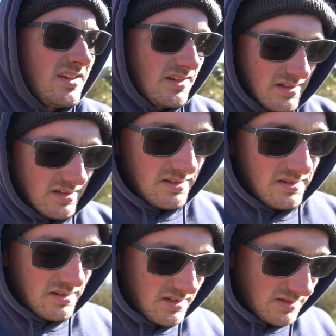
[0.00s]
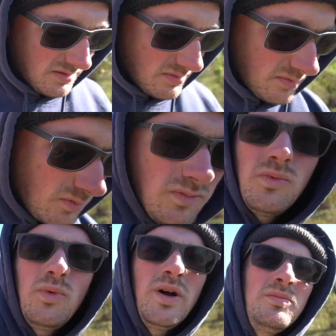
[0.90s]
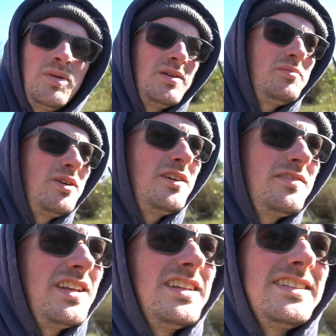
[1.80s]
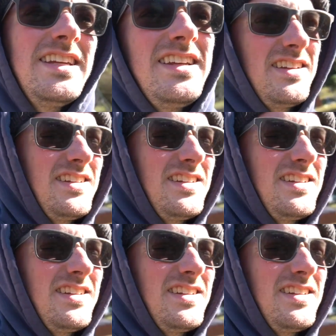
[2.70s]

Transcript: turn the well pump off last night